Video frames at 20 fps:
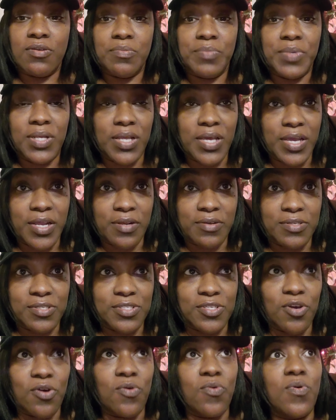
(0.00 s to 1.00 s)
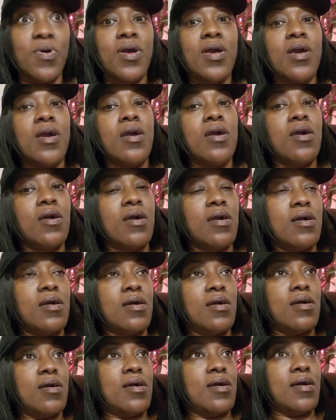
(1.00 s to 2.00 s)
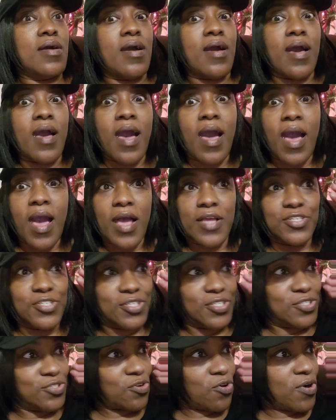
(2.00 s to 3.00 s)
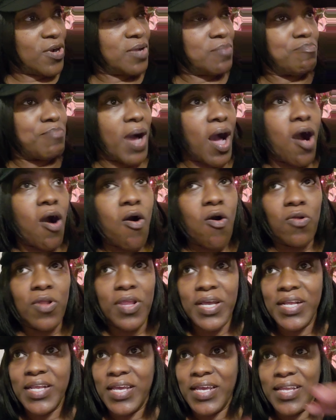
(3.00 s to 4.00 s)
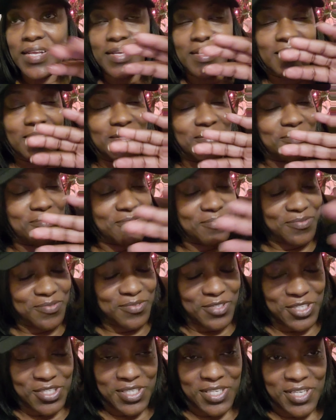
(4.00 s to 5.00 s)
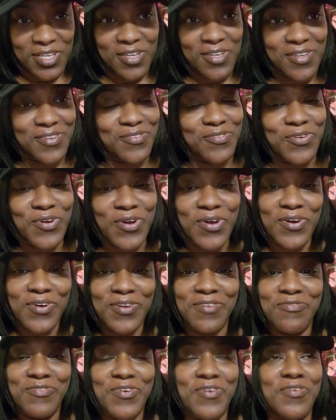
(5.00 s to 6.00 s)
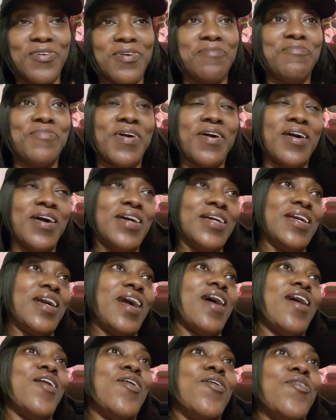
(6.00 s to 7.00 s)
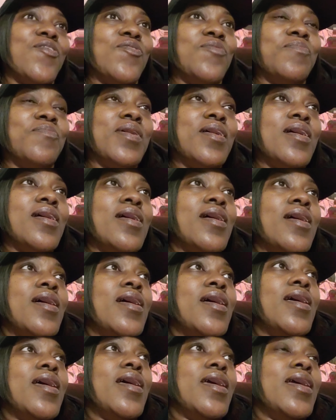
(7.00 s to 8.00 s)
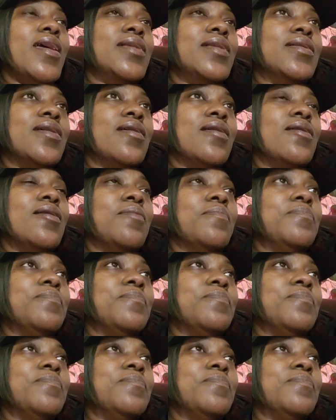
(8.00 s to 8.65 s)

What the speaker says: me later. So I just started bawling and just hung the phone up. I got home and I